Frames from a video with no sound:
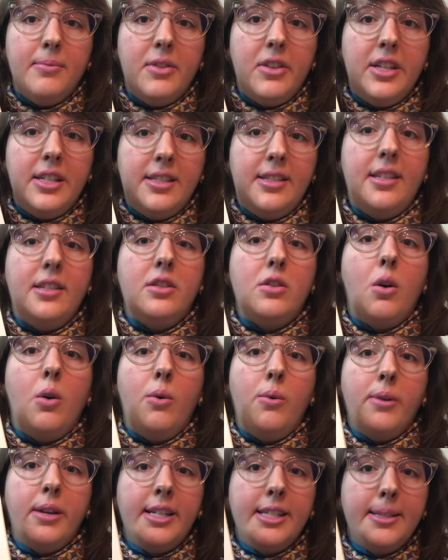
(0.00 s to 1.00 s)
This has
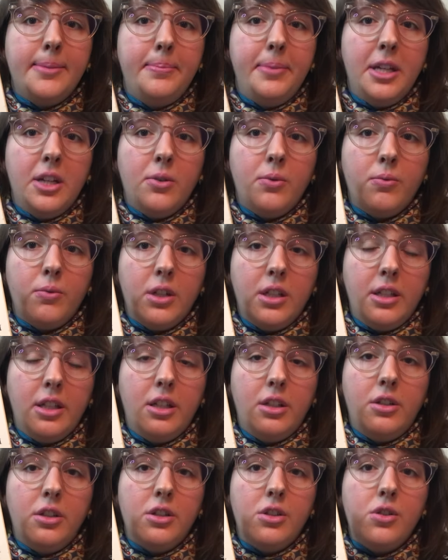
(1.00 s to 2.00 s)
always been a
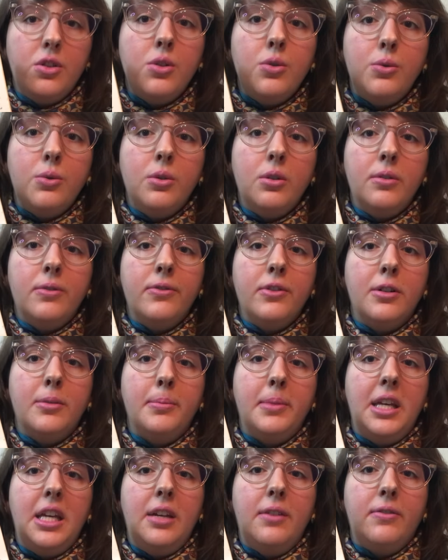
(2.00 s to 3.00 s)
really good tool for
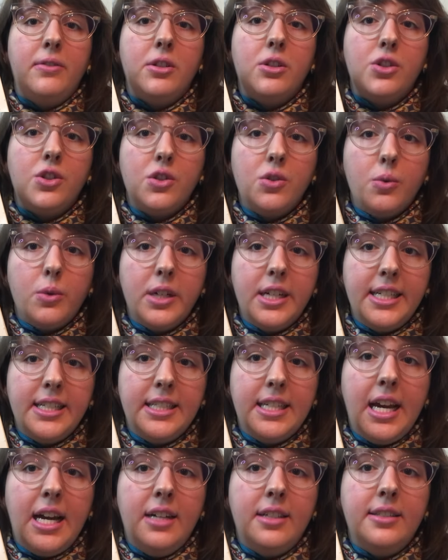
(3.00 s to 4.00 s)
me for
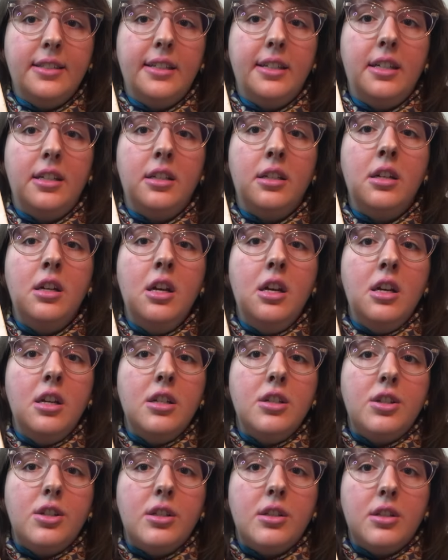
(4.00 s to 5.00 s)
storytelling,
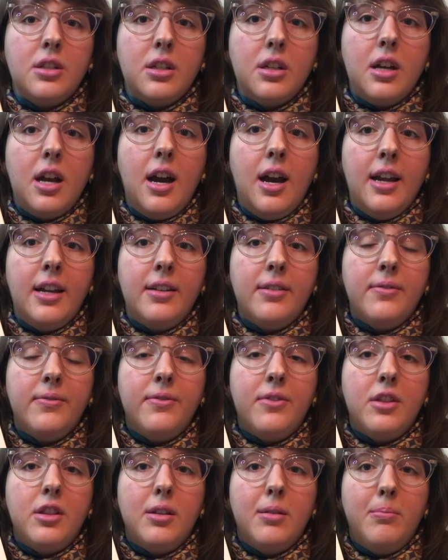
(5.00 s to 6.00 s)
just kind of
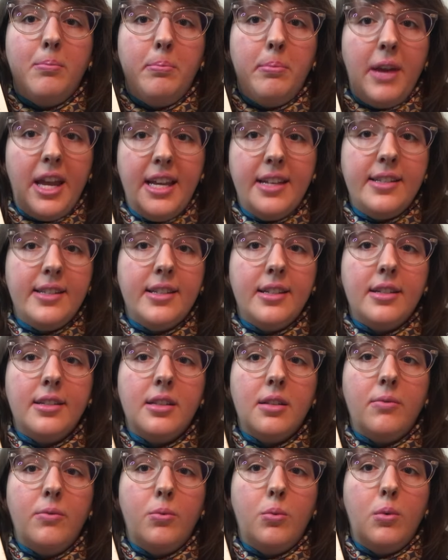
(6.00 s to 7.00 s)
the
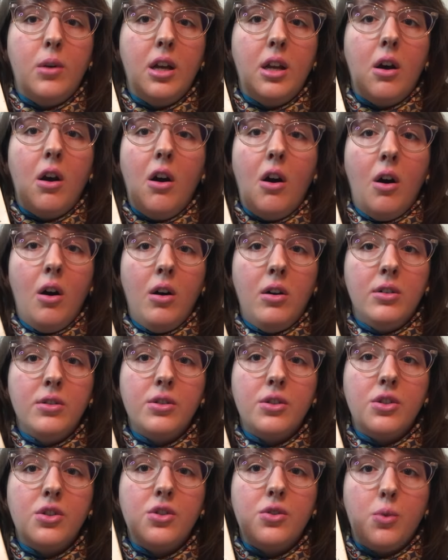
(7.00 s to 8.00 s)
basics of what
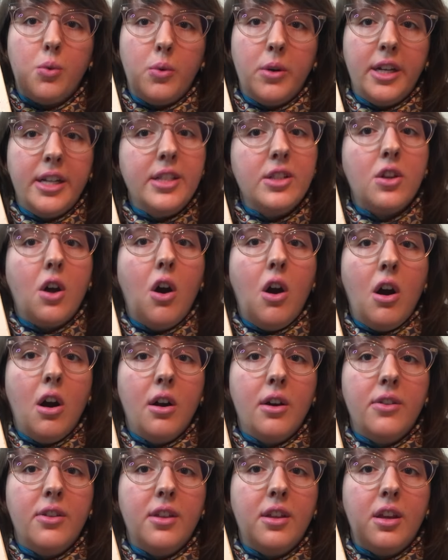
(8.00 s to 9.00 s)
all stories
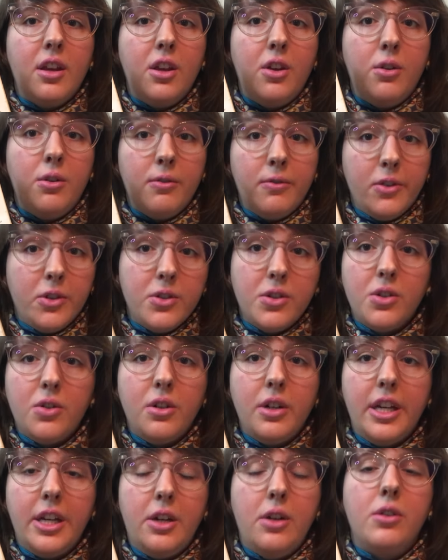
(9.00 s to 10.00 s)
are, the
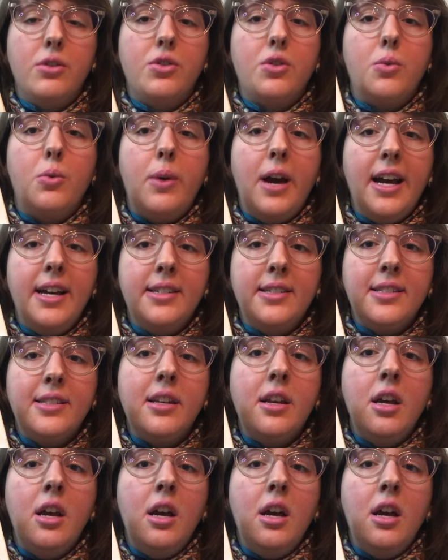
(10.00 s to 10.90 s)
universal hero's quest.